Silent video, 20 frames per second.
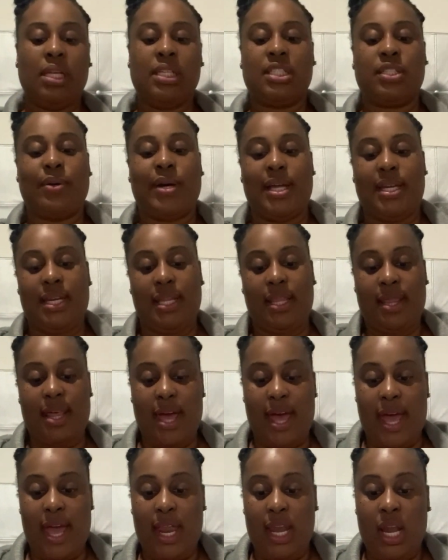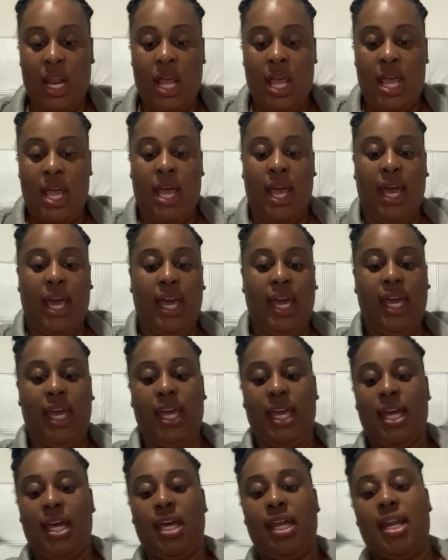So I did that.
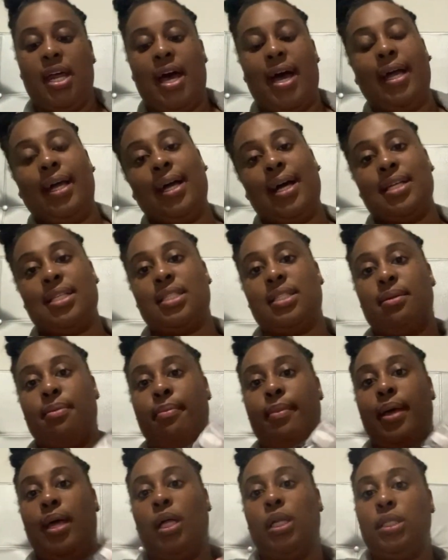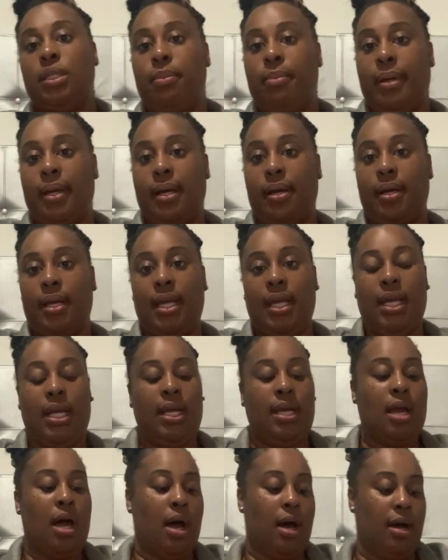And I got some
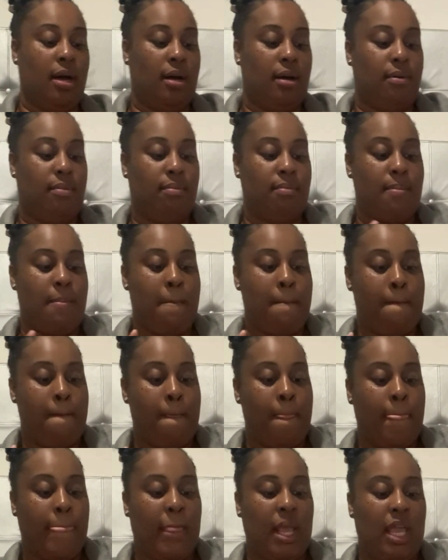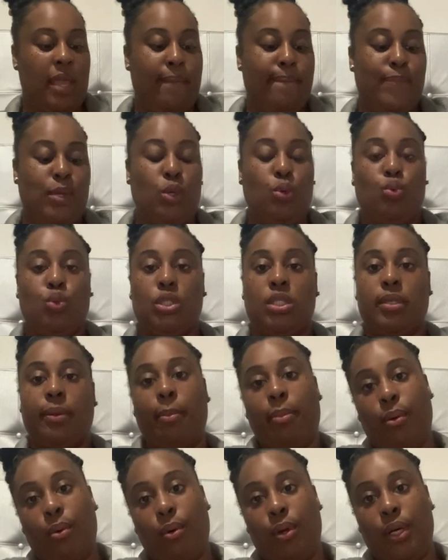elderberry immune
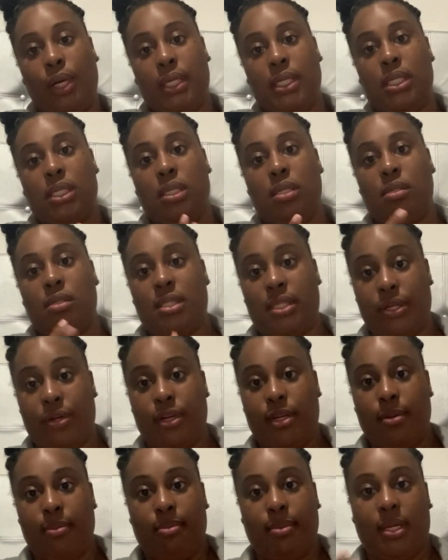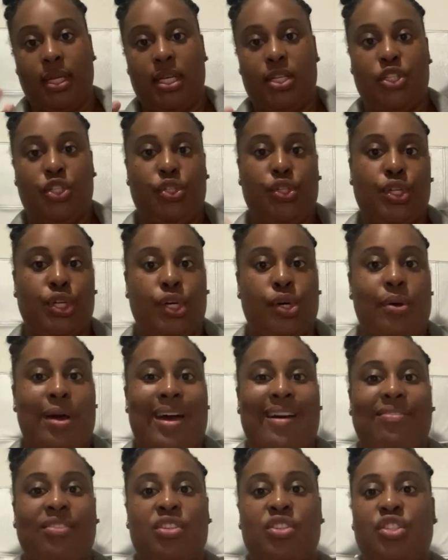support syrup, because you know
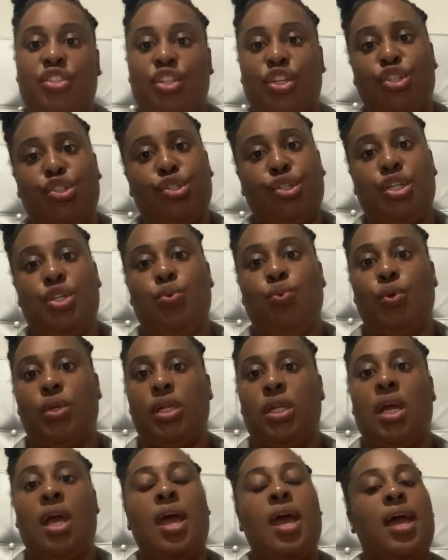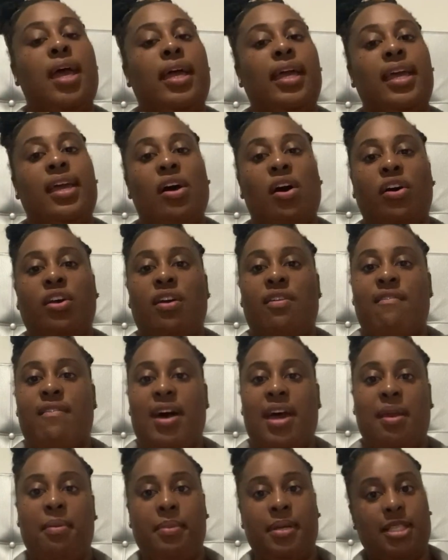after surgery you want to get all your
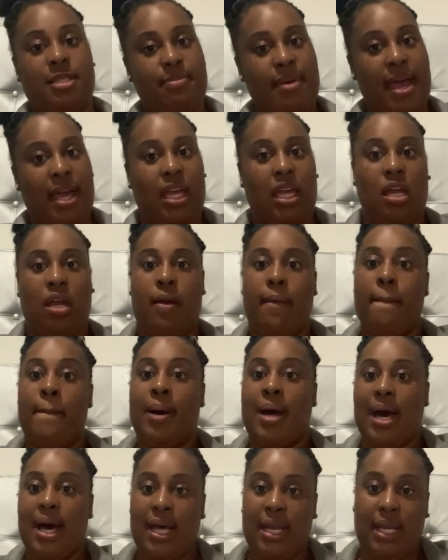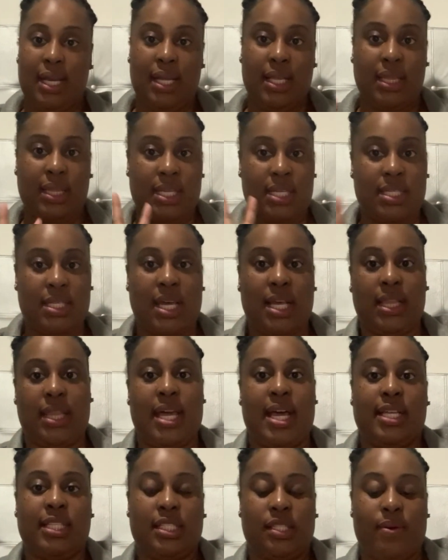vitamins back in your body and things like
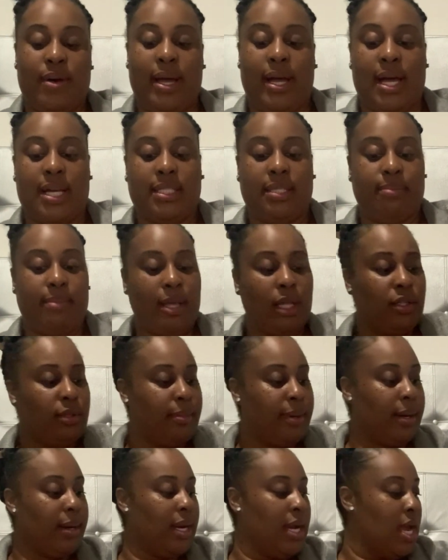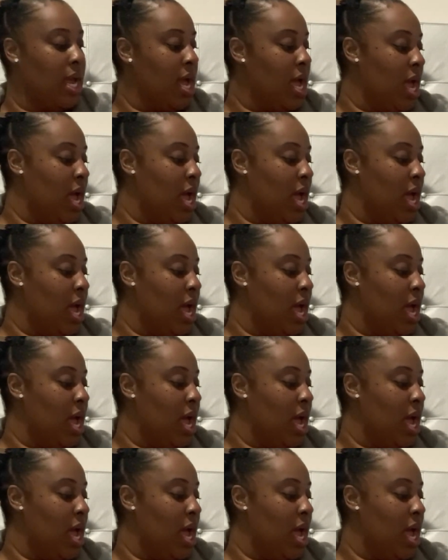that. So I got some elderberry.